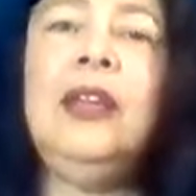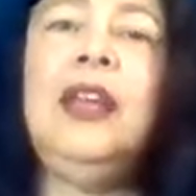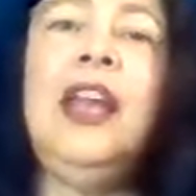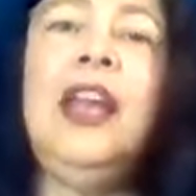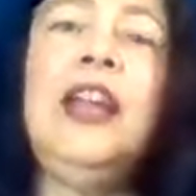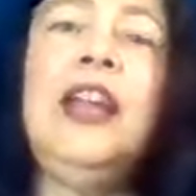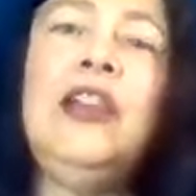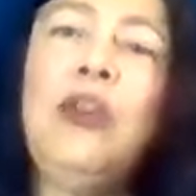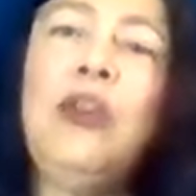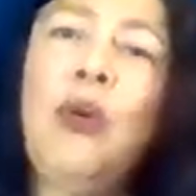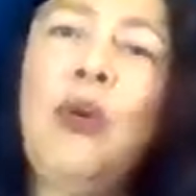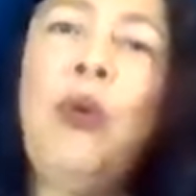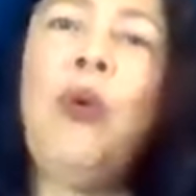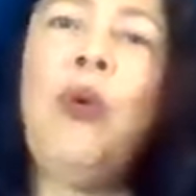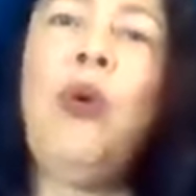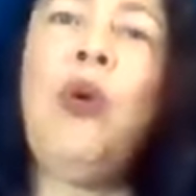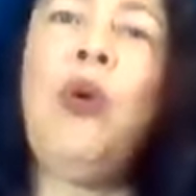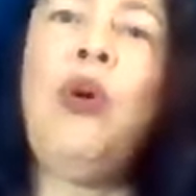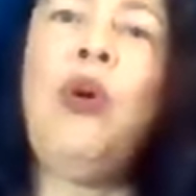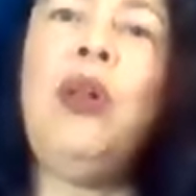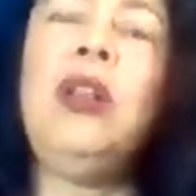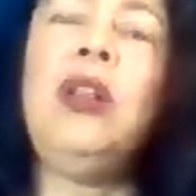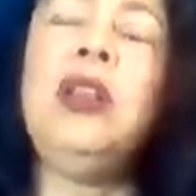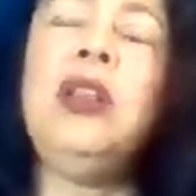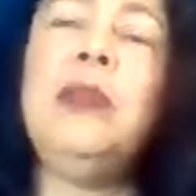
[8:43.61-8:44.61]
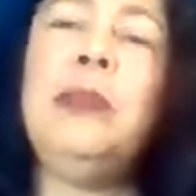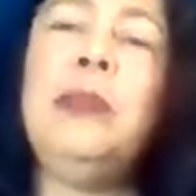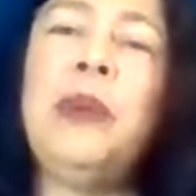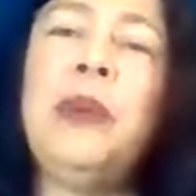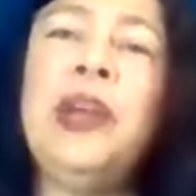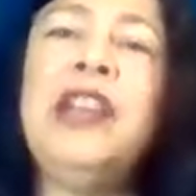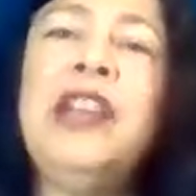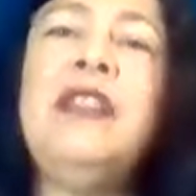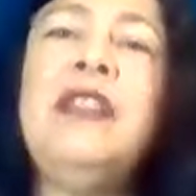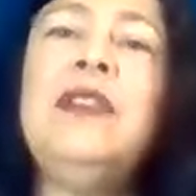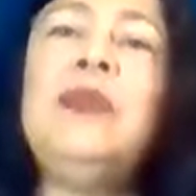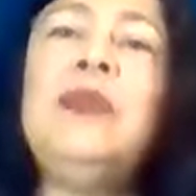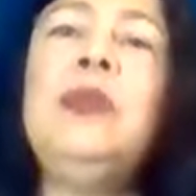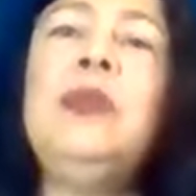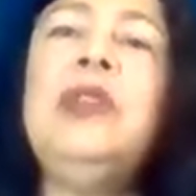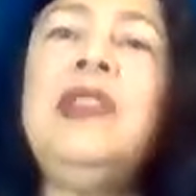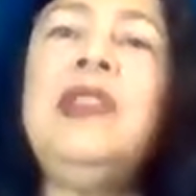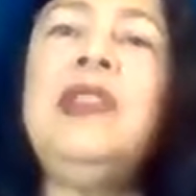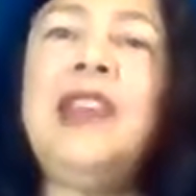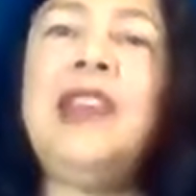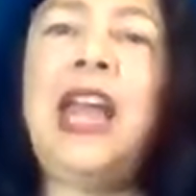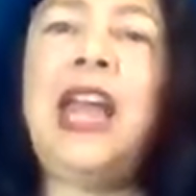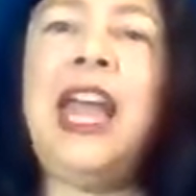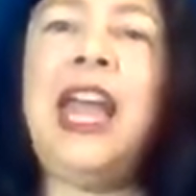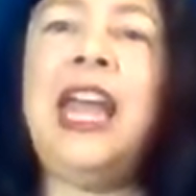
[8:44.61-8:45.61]
And all the prince would
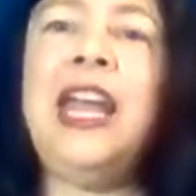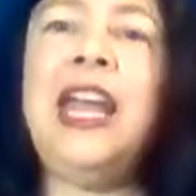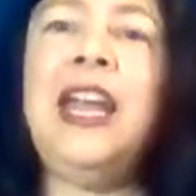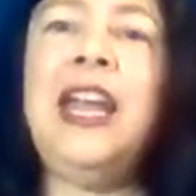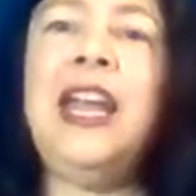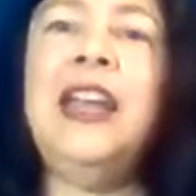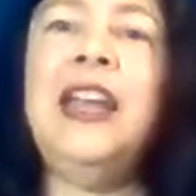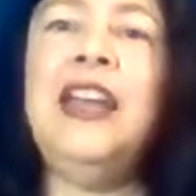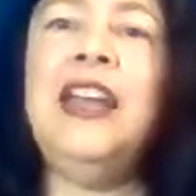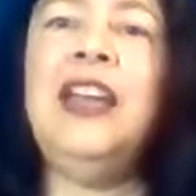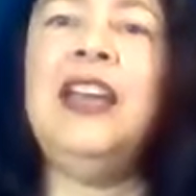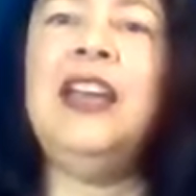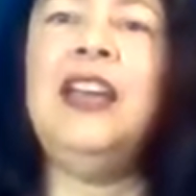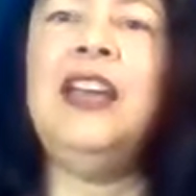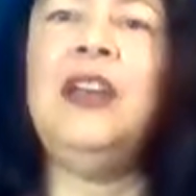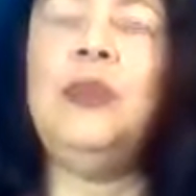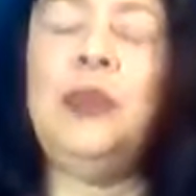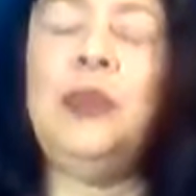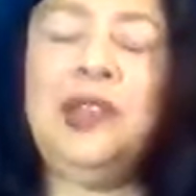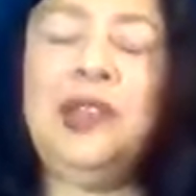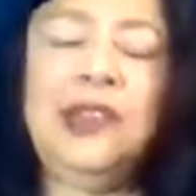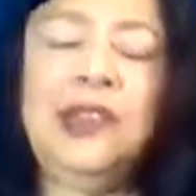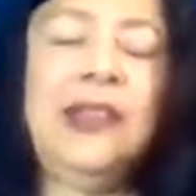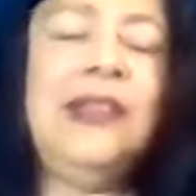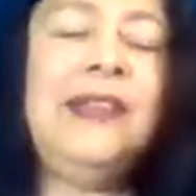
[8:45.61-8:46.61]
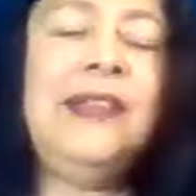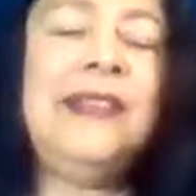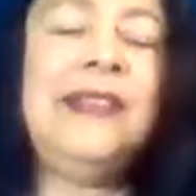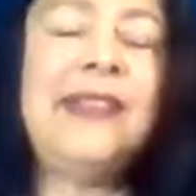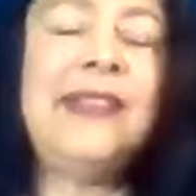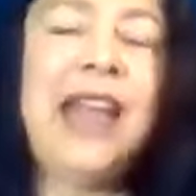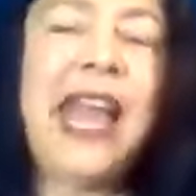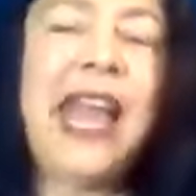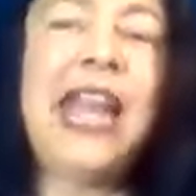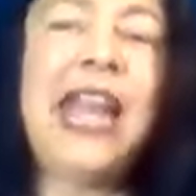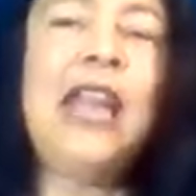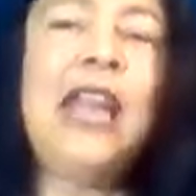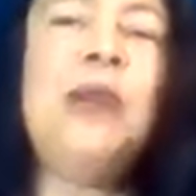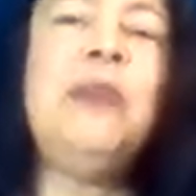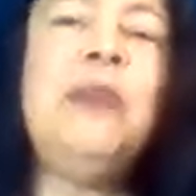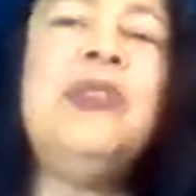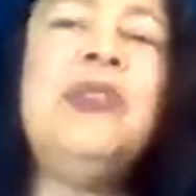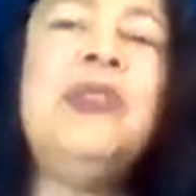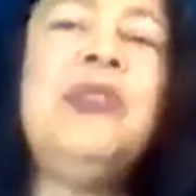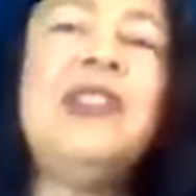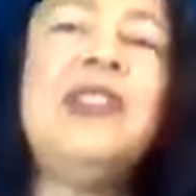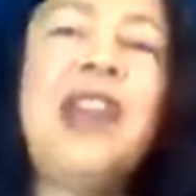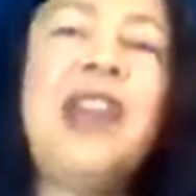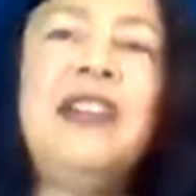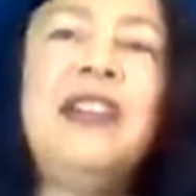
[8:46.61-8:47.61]
say was the same
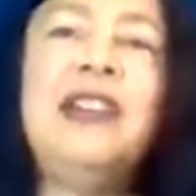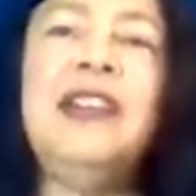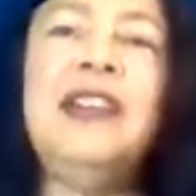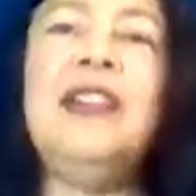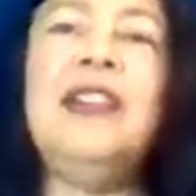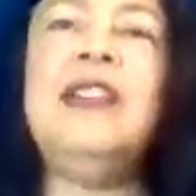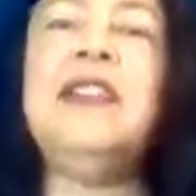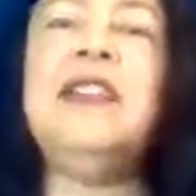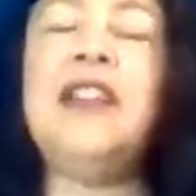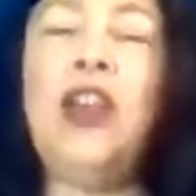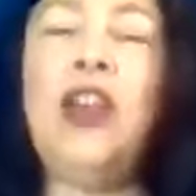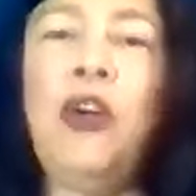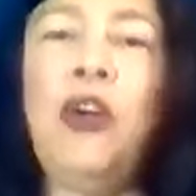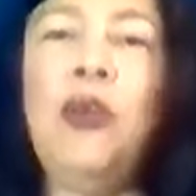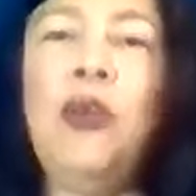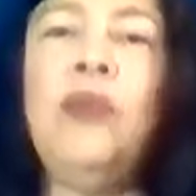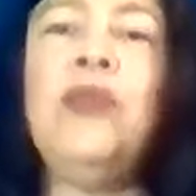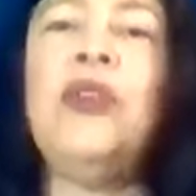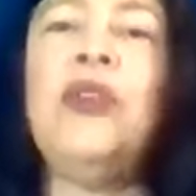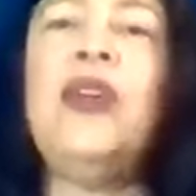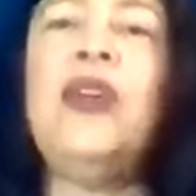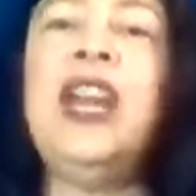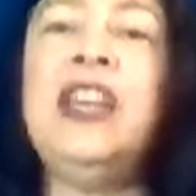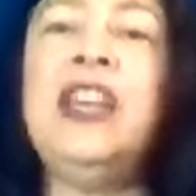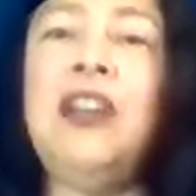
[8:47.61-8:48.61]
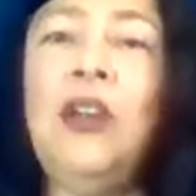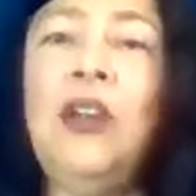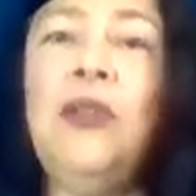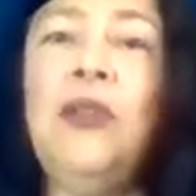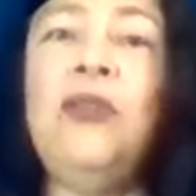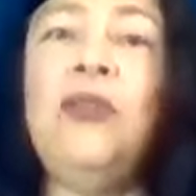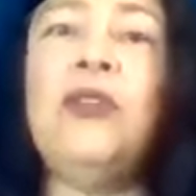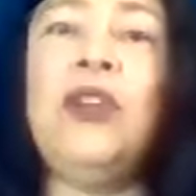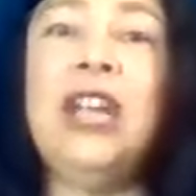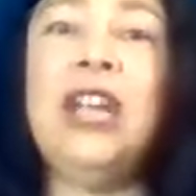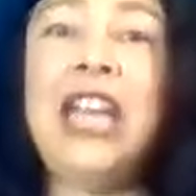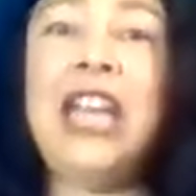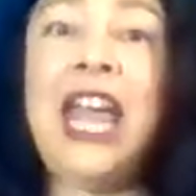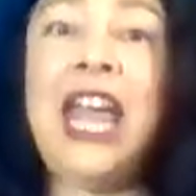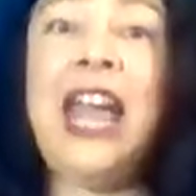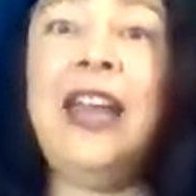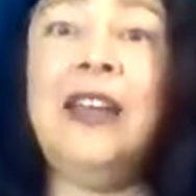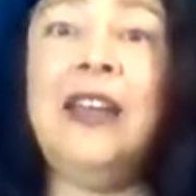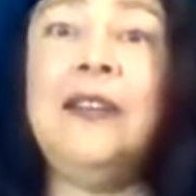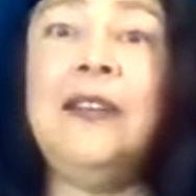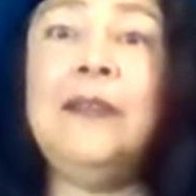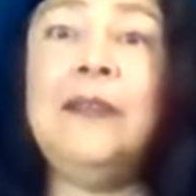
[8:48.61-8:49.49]
sentence over and over again.